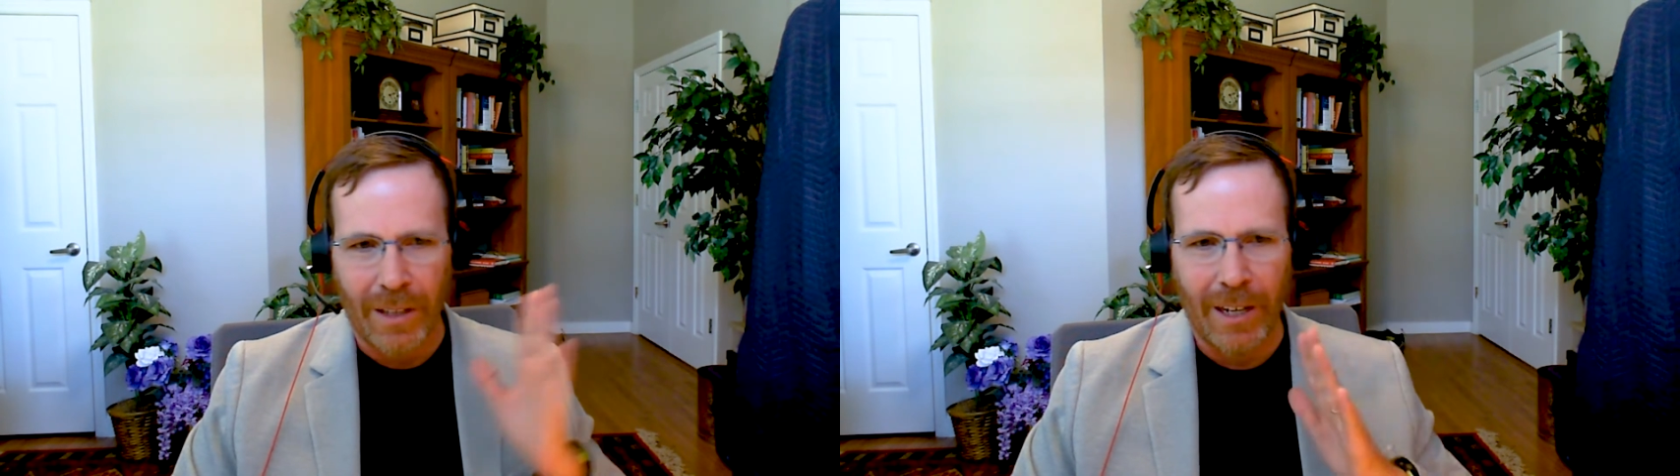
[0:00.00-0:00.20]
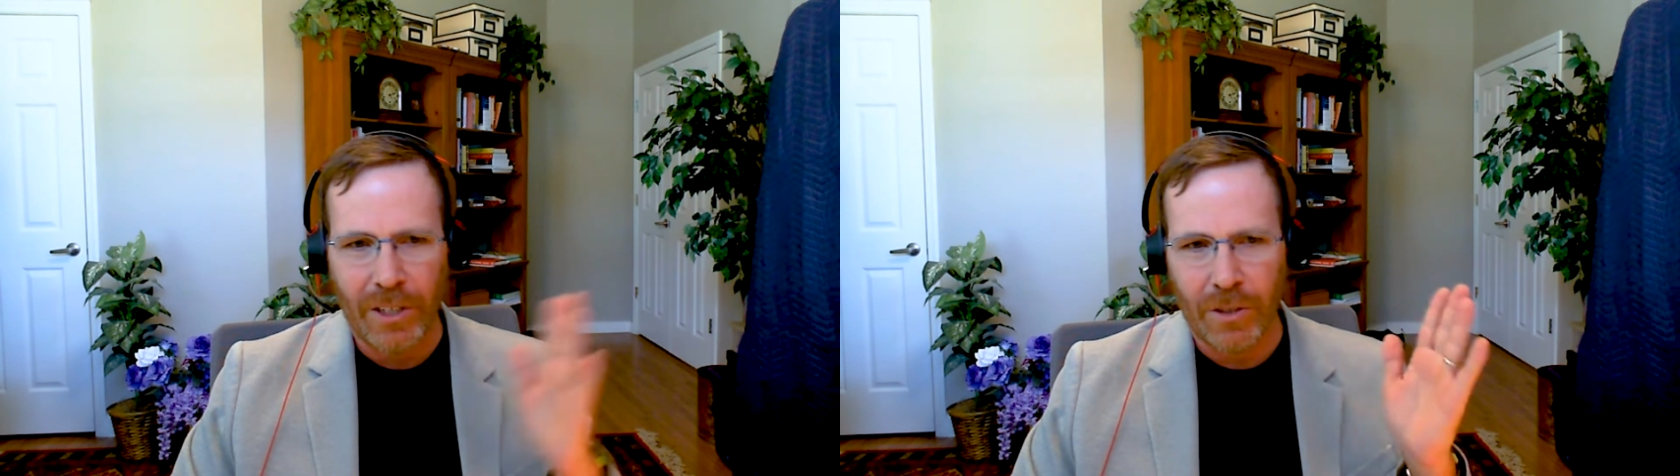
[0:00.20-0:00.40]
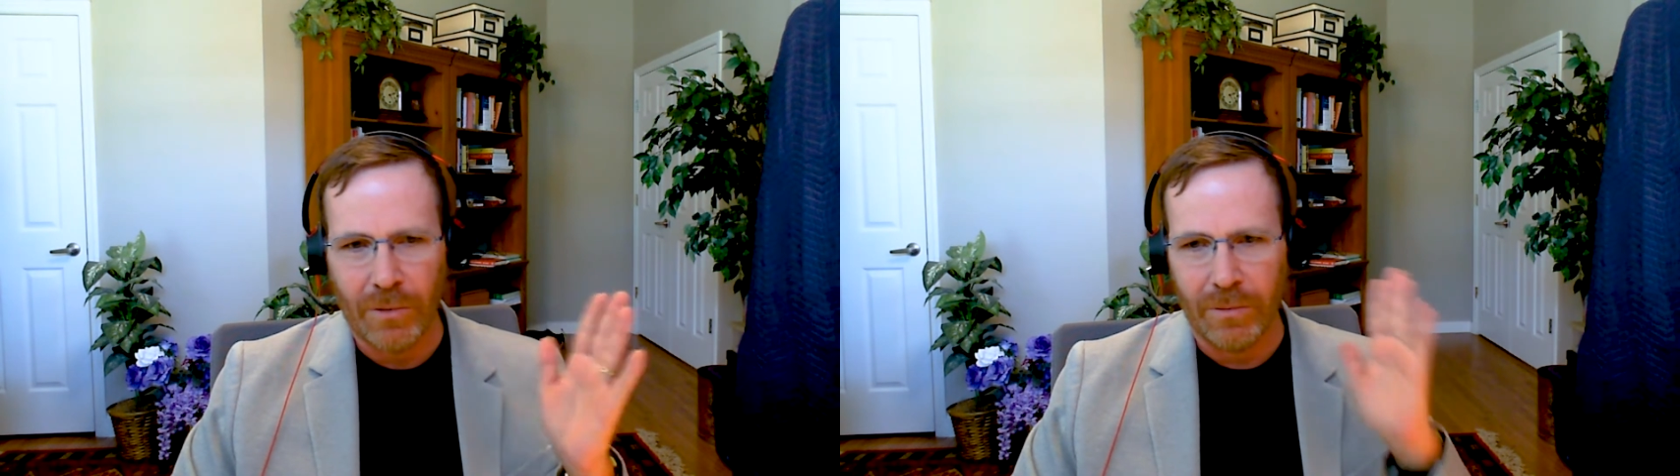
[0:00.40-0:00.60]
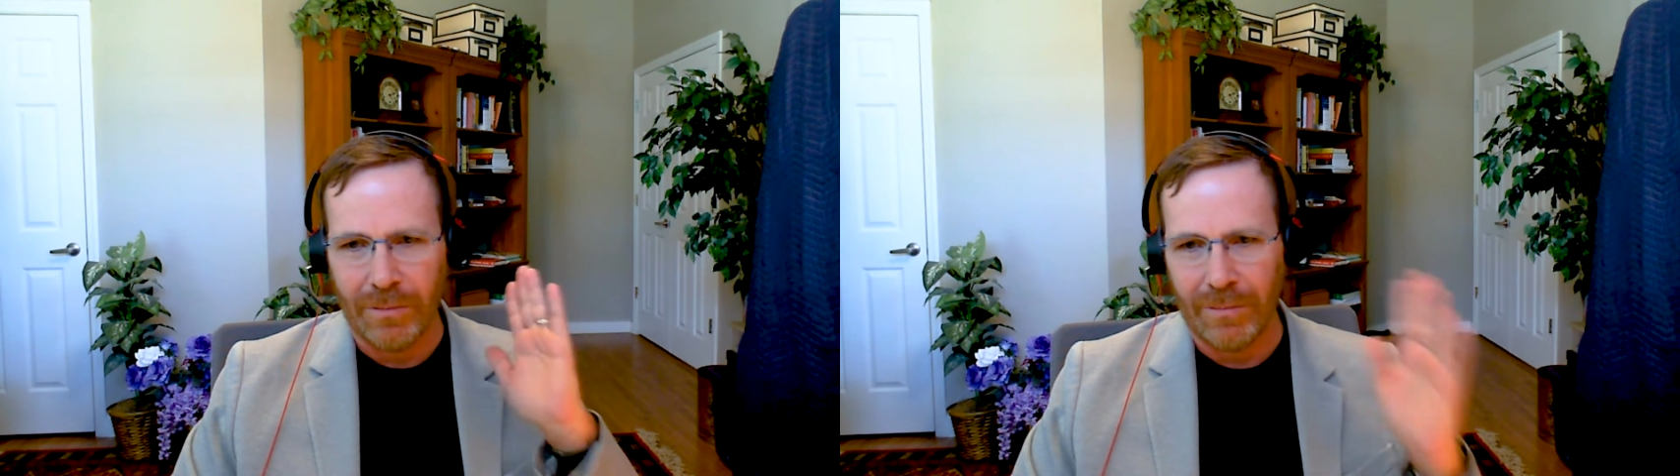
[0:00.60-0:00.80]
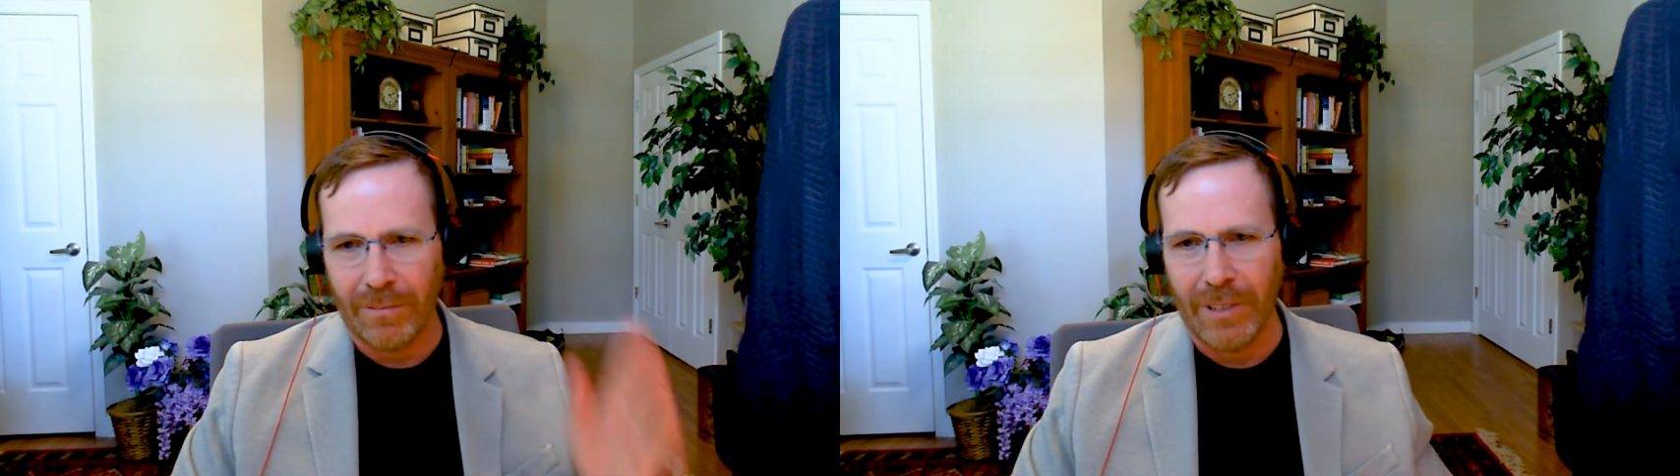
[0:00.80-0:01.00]
they just don't.
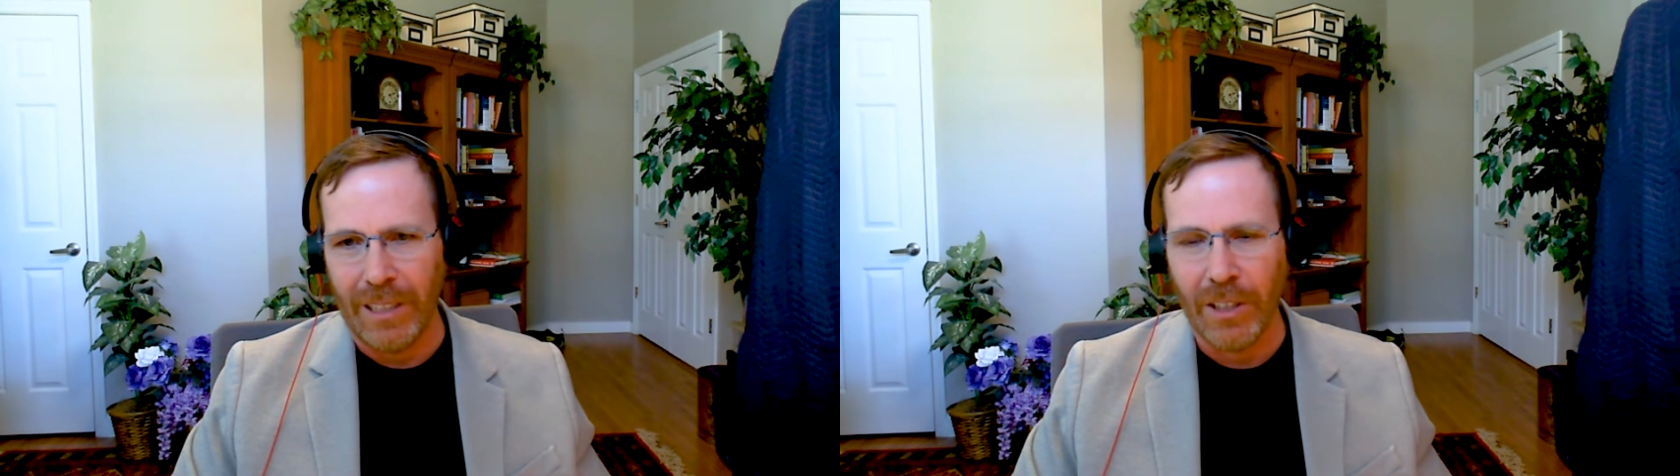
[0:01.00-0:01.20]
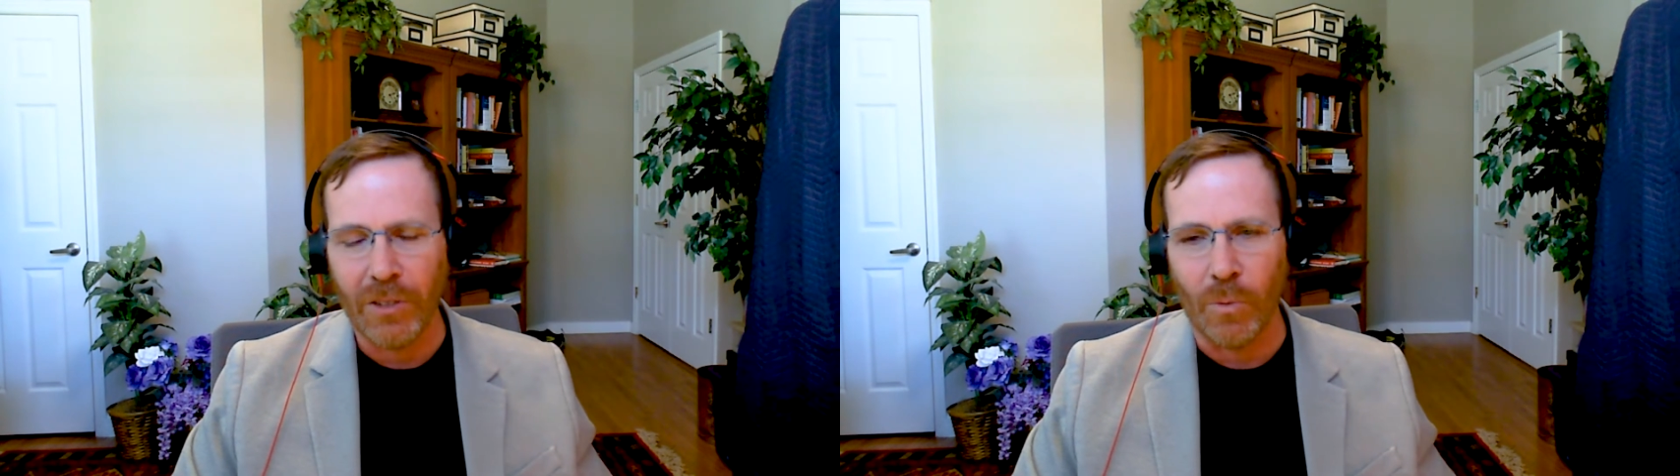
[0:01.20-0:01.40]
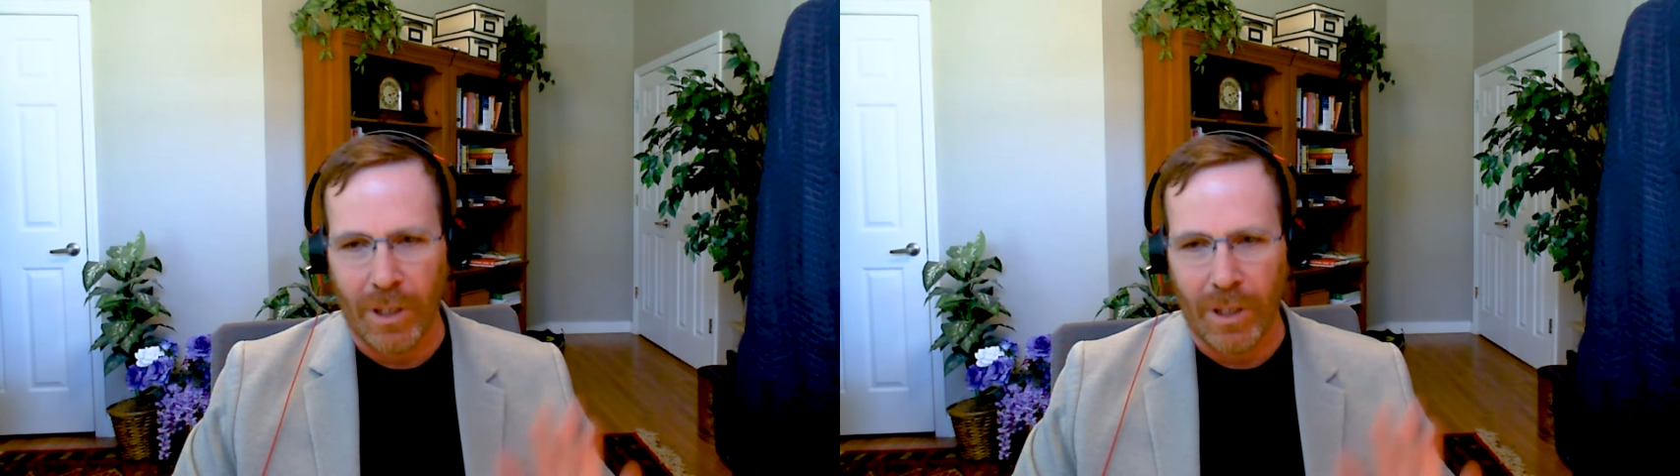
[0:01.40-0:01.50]
It doesn't